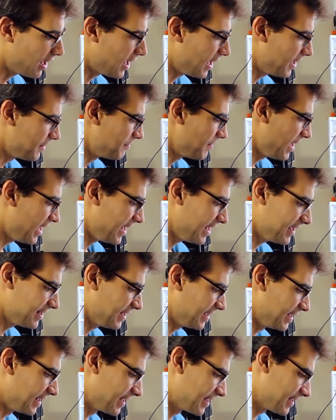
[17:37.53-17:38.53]
I may
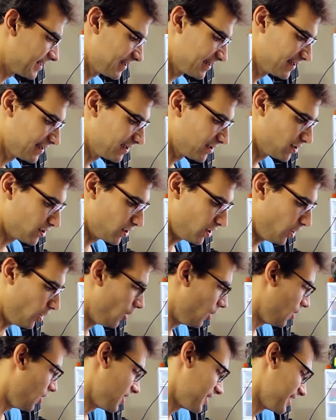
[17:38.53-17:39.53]
like,
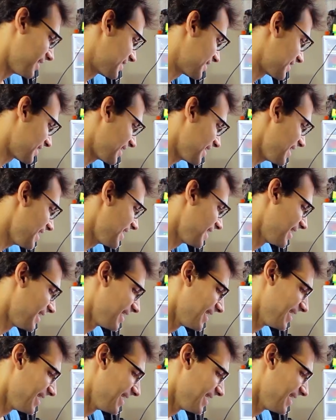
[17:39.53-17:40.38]
honestly,